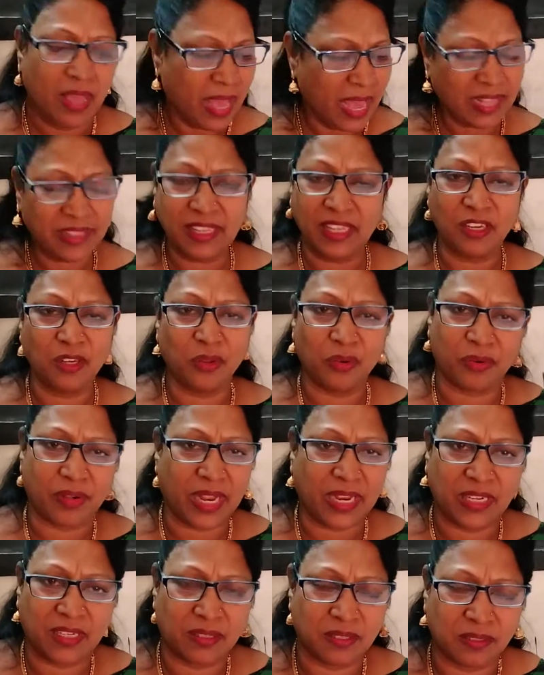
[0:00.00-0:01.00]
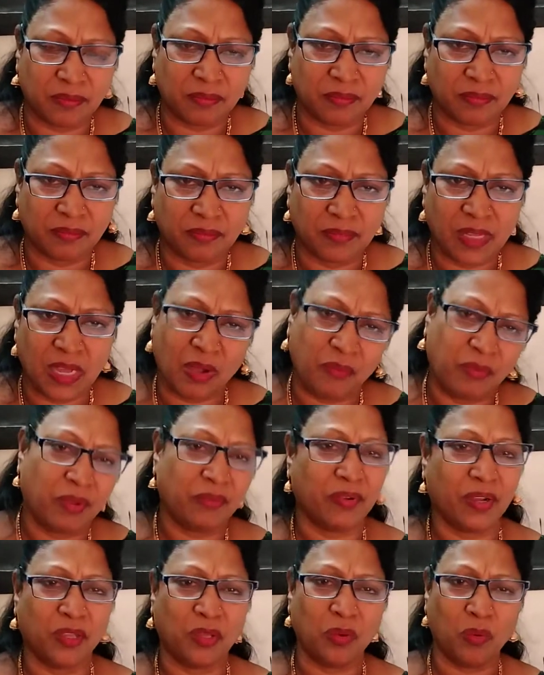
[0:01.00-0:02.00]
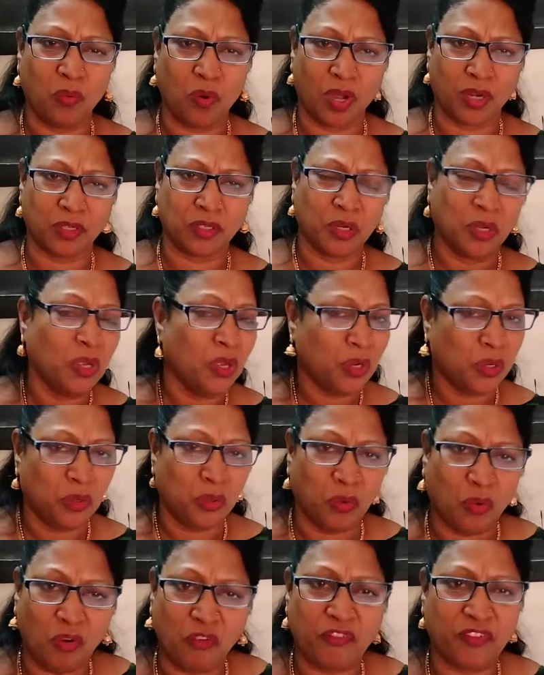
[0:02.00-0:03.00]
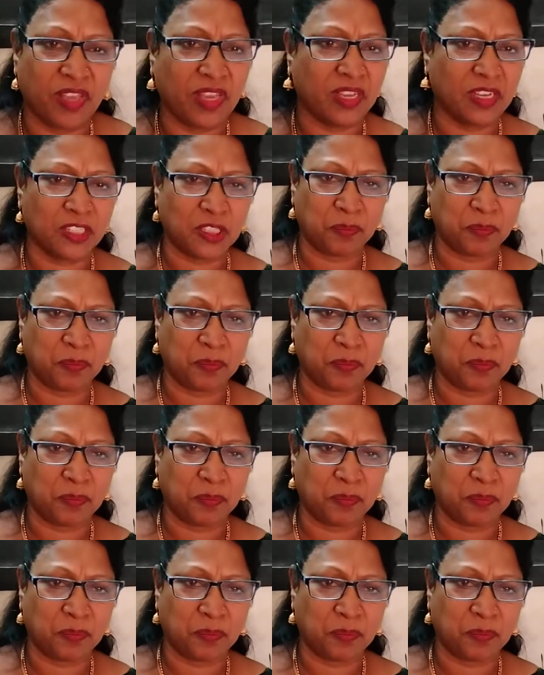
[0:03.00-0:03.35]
And then you write however you want, no finger